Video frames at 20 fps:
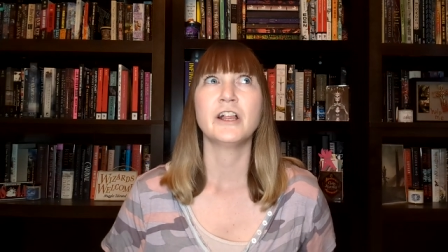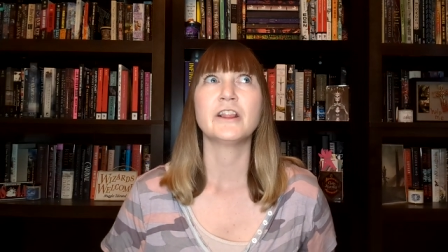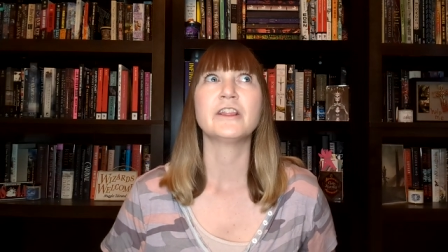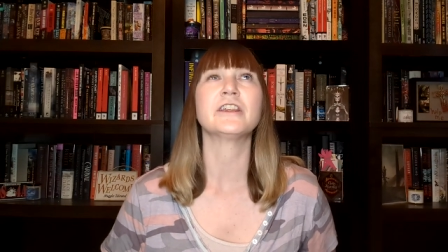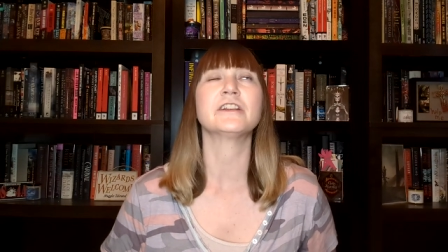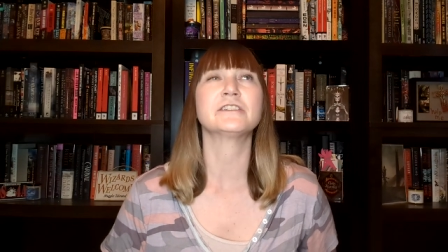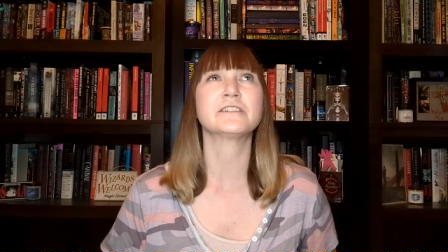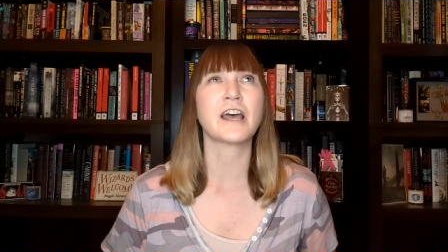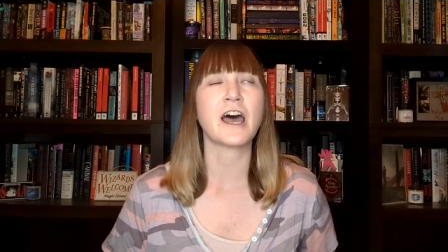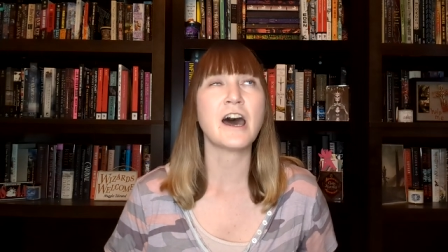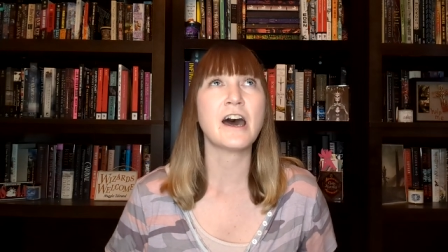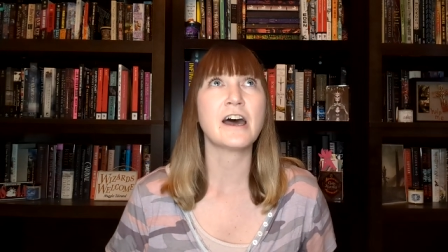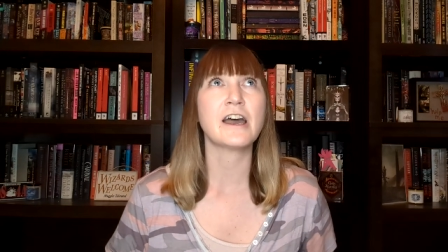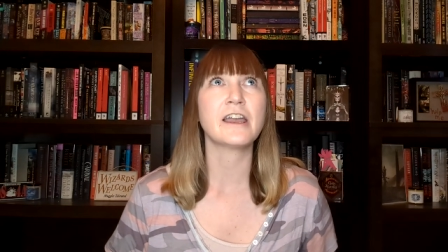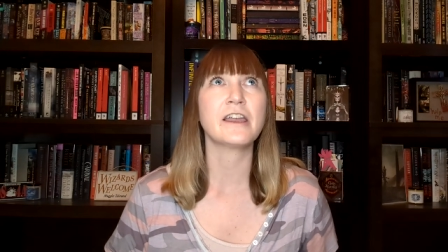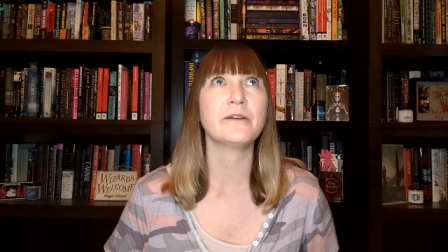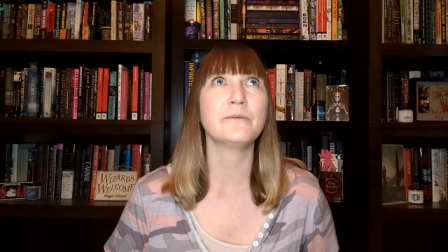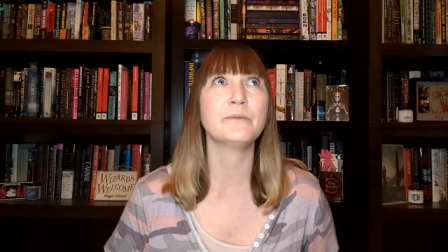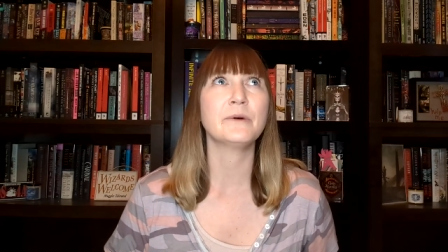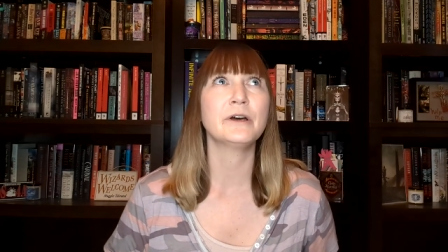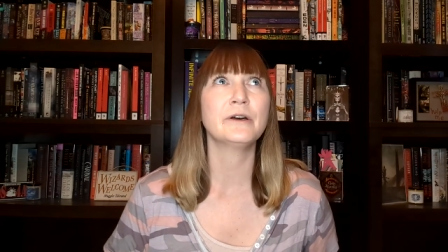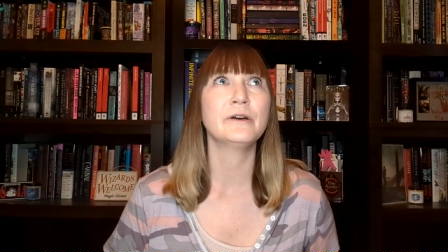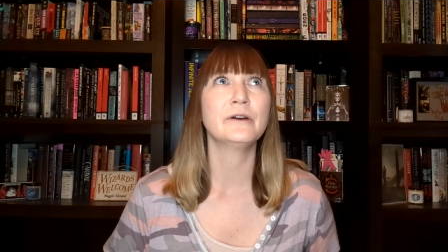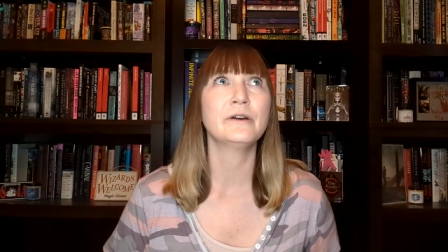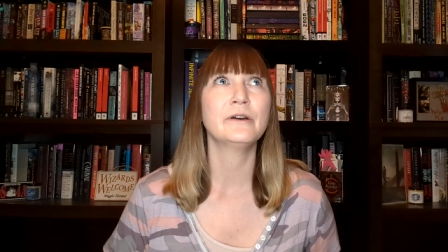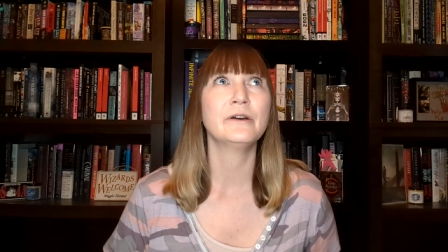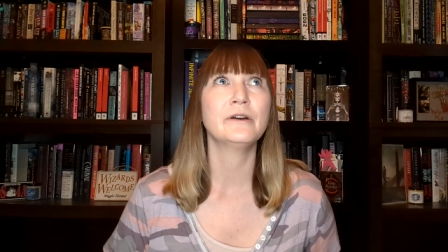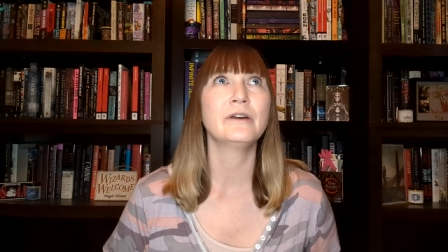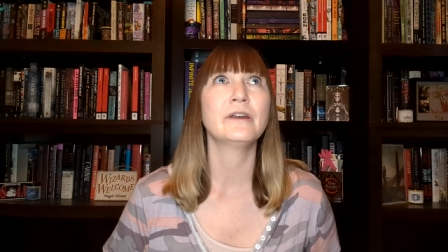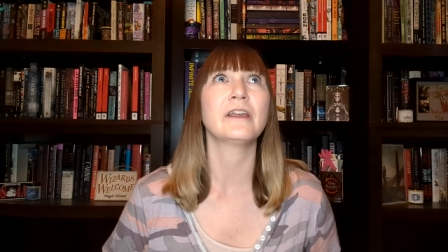the time
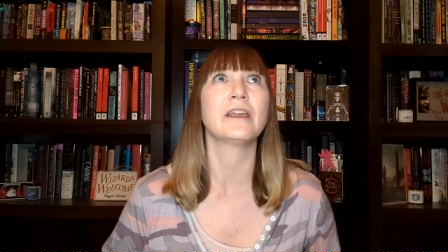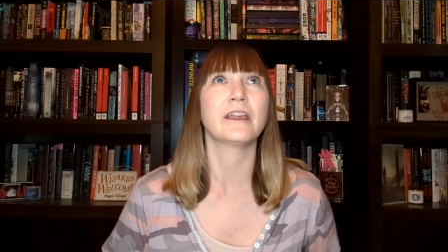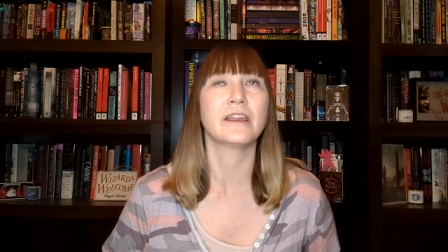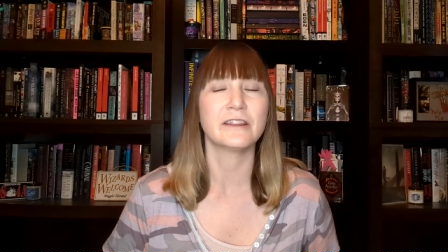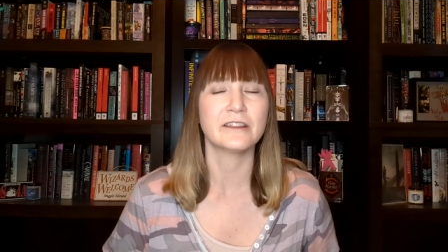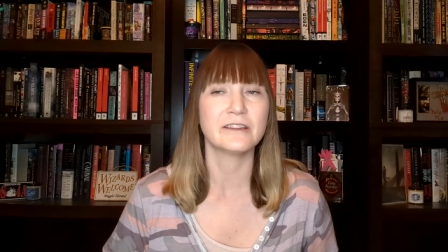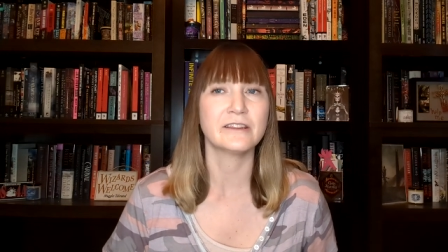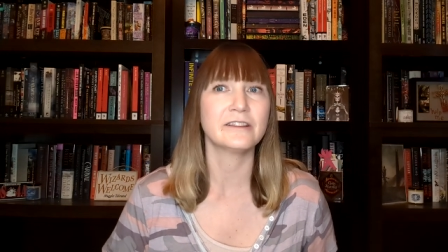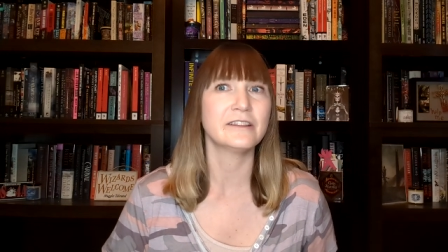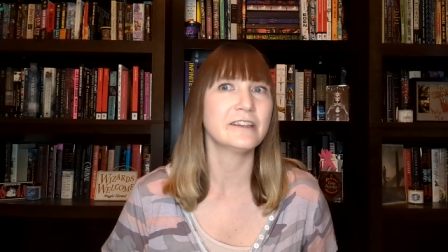in